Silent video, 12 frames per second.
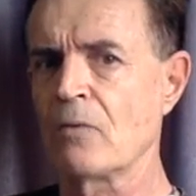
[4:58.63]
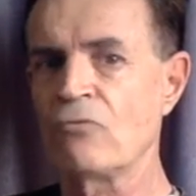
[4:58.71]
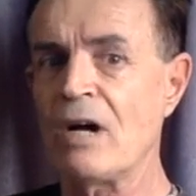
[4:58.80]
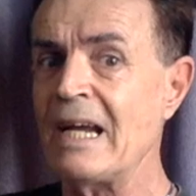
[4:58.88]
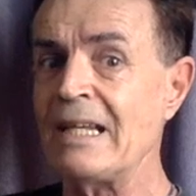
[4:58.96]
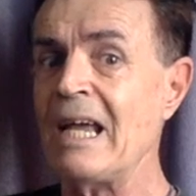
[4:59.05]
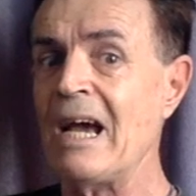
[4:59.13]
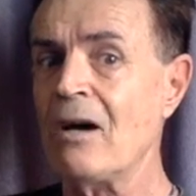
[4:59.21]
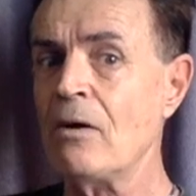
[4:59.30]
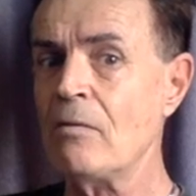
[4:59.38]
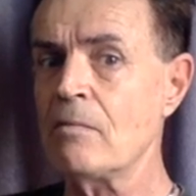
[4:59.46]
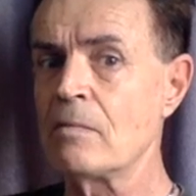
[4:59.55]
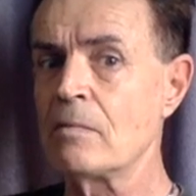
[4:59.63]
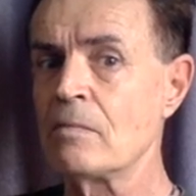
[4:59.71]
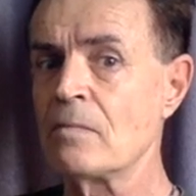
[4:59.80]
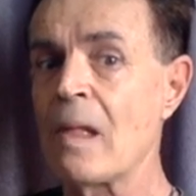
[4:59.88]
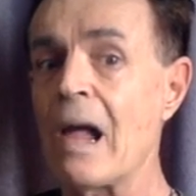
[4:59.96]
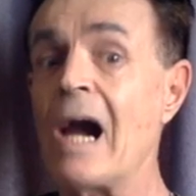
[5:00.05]
Right now,
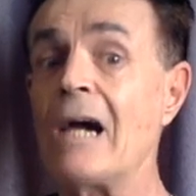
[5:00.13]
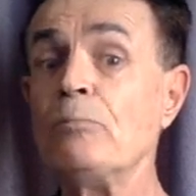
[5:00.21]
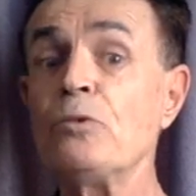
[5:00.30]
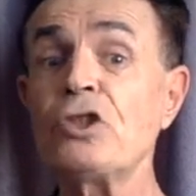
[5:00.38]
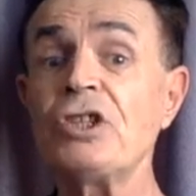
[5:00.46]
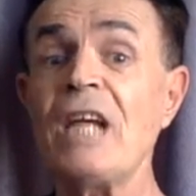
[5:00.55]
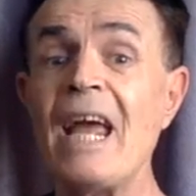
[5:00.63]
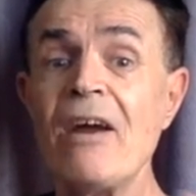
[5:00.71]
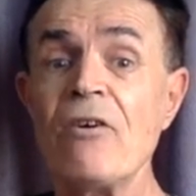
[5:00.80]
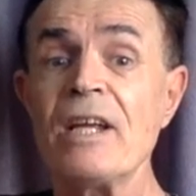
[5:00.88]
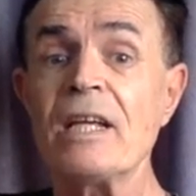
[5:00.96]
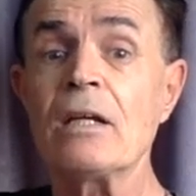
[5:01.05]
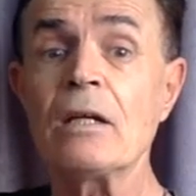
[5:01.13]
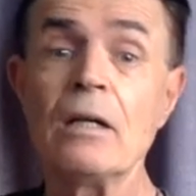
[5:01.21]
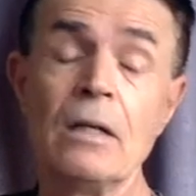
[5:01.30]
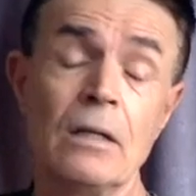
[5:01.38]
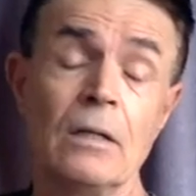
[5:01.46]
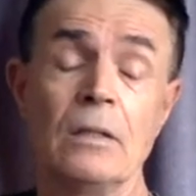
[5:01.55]
I'm sharing
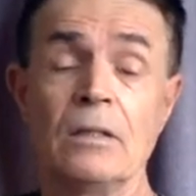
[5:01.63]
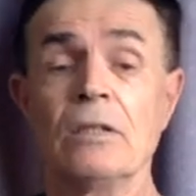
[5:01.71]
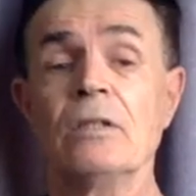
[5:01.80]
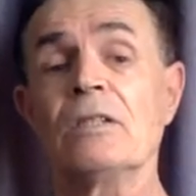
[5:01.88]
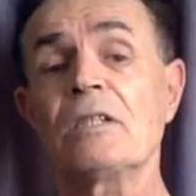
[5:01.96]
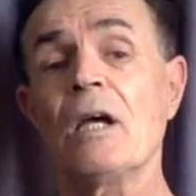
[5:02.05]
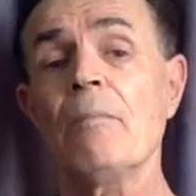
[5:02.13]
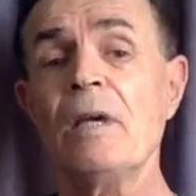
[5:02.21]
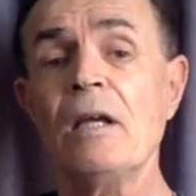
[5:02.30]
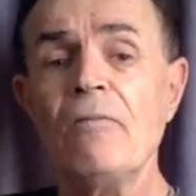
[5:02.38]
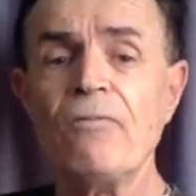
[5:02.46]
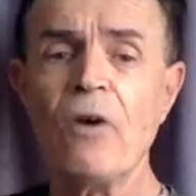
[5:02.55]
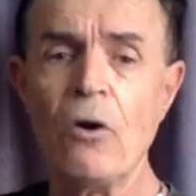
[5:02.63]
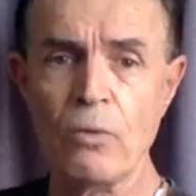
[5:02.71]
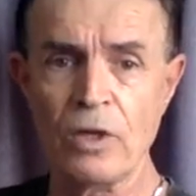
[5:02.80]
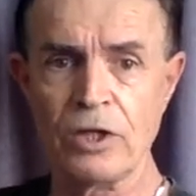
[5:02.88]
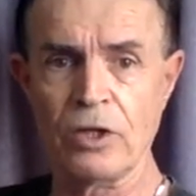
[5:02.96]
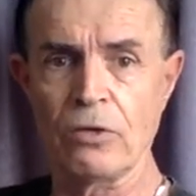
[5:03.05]
some info
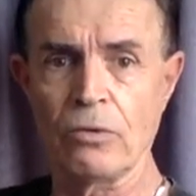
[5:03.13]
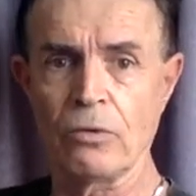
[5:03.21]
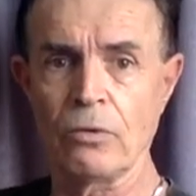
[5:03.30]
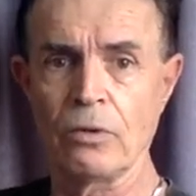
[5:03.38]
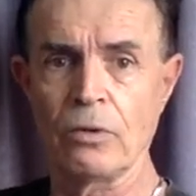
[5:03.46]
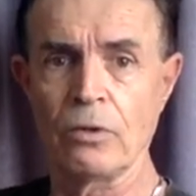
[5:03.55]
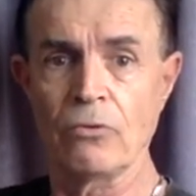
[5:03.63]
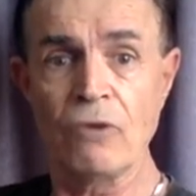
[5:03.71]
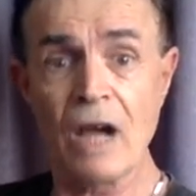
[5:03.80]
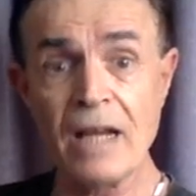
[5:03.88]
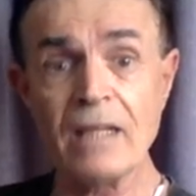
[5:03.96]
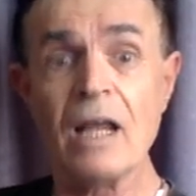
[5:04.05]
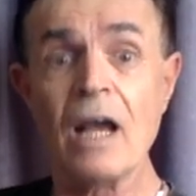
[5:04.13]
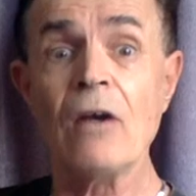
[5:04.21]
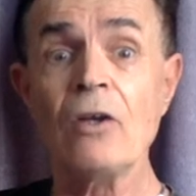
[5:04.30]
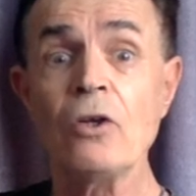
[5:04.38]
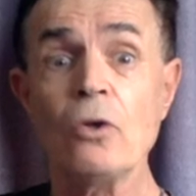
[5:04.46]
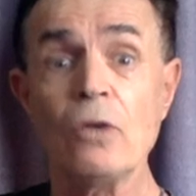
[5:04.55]
with you. Right
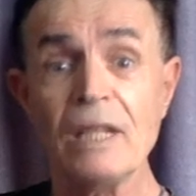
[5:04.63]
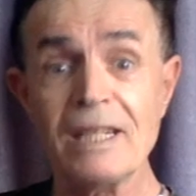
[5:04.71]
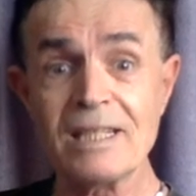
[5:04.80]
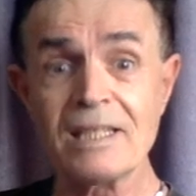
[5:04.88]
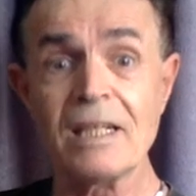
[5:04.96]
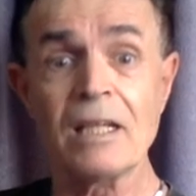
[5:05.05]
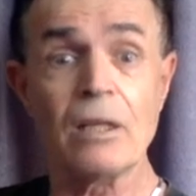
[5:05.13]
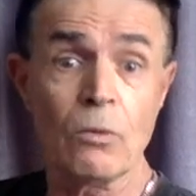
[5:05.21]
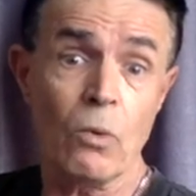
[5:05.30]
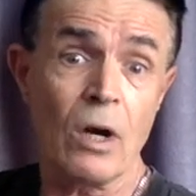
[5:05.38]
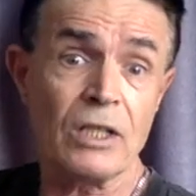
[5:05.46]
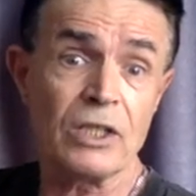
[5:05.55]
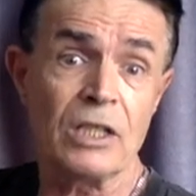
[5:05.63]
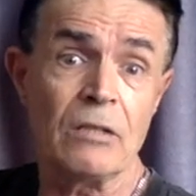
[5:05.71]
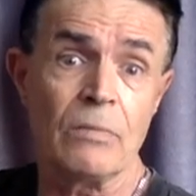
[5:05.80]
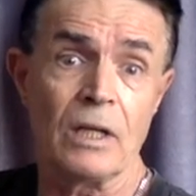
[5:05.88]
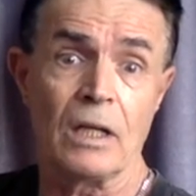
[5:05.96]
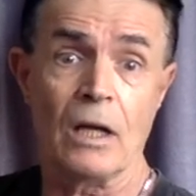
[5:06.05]
you're listening and watching
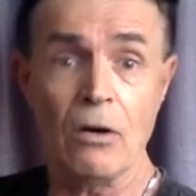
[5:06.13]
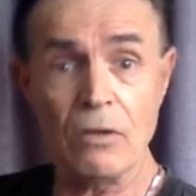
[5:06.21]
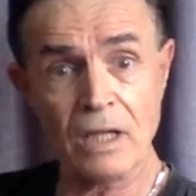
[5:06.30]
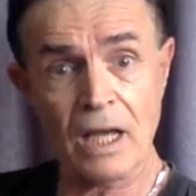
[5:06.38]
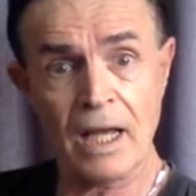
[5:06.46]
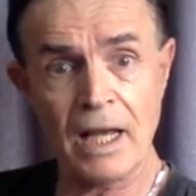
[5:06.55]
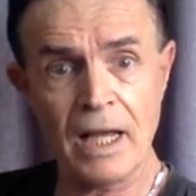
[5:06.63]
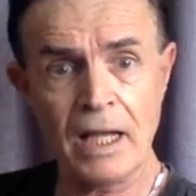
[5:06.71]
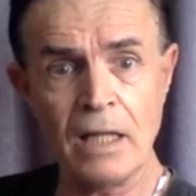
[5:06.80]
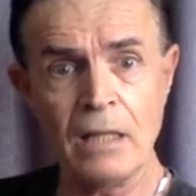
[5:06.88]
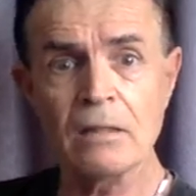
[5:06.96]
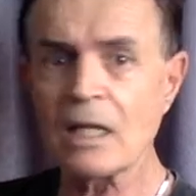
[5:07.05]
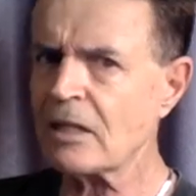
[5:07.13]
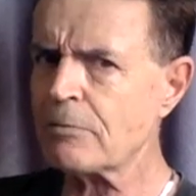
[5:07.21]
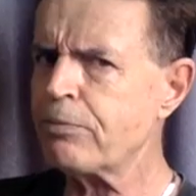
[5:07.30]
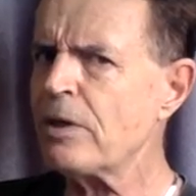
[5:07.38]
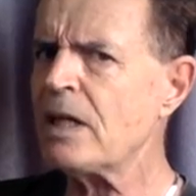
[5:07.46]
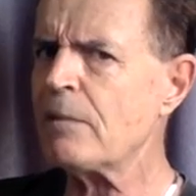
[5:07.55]
me. Okay, that's
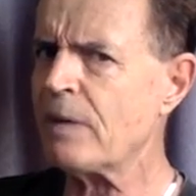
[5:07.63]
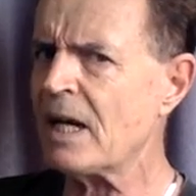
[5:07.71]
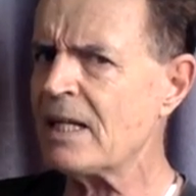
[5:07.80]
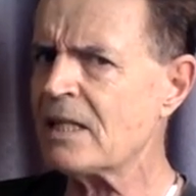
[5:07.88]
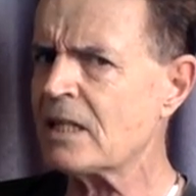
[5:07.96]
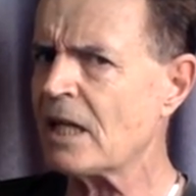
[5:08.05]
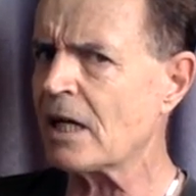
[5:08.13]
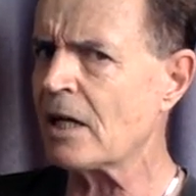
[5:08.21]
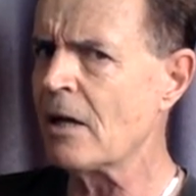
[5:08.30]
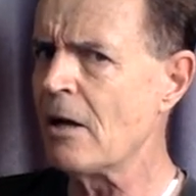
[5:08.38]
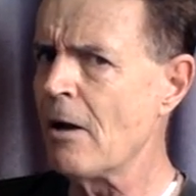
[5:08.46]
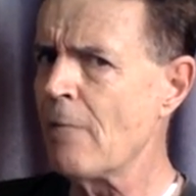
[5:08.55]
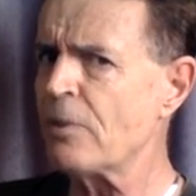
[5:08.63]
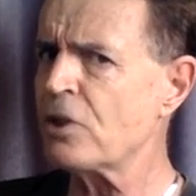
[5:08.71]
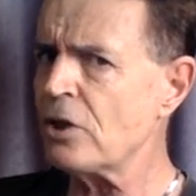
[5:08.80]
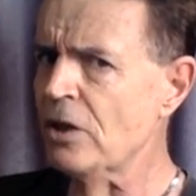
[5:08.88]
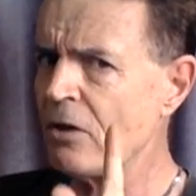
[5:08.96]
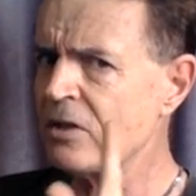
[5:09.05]
pretty basic. But
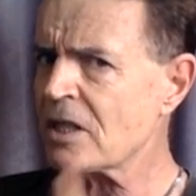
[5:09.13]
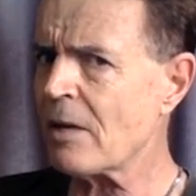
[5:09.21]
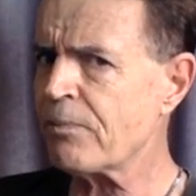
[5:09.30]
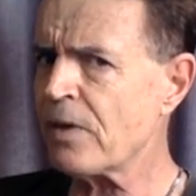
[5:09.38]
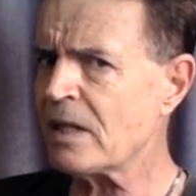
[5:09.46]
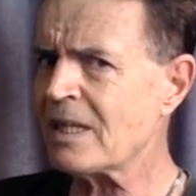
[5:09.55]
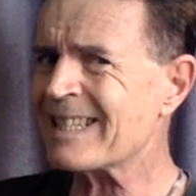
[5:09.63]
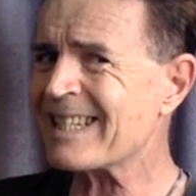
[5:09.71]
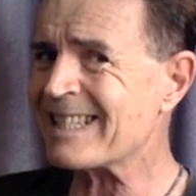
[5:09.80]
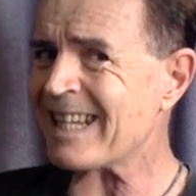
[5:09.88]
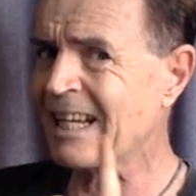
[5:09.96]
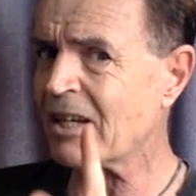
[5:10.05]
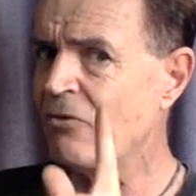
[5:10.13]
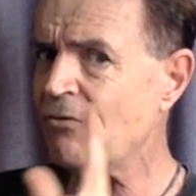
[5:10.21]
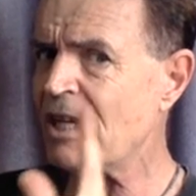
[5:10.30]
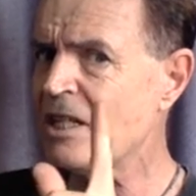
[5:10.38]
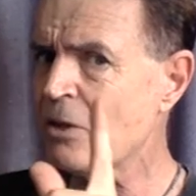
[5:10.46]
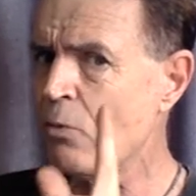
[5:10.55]
you know something? There's a second
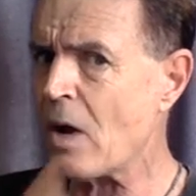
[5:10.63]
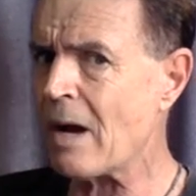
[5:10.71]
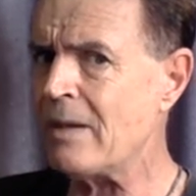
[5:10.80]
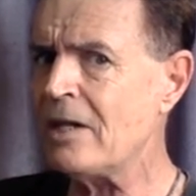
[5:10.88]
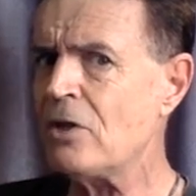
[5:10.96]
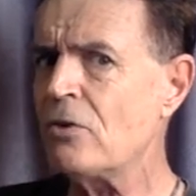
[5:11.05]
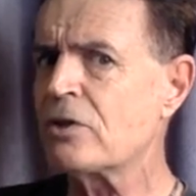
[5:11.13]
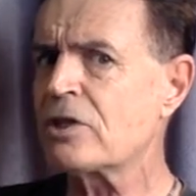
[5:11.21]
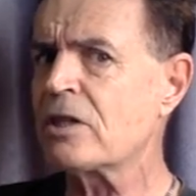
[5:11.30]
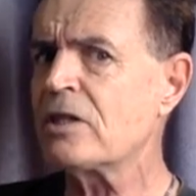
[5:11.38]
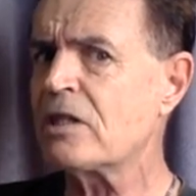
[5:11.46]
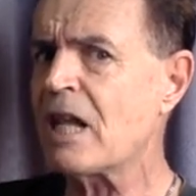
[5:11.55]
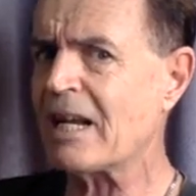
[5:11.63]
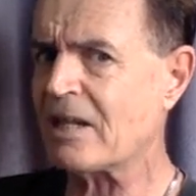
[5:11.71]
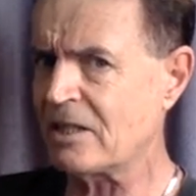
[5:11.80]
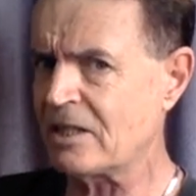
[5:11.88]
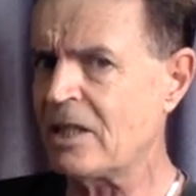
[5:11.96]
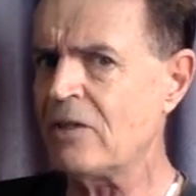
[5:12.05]
reason why we use that
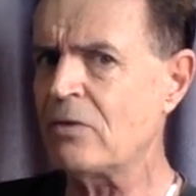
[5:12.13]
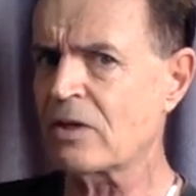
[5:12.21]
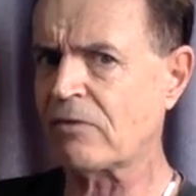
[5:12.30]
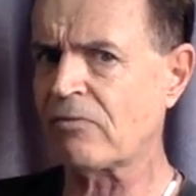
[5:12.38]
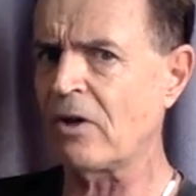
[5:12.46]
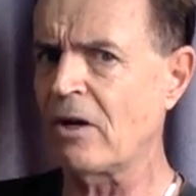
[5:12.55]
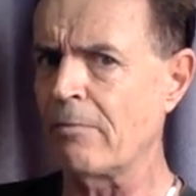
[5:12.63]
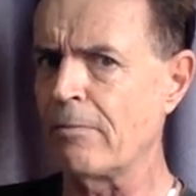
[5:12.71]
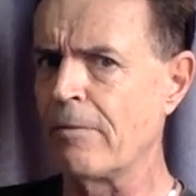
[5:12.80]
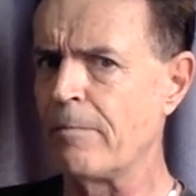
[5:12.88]
continuous verb.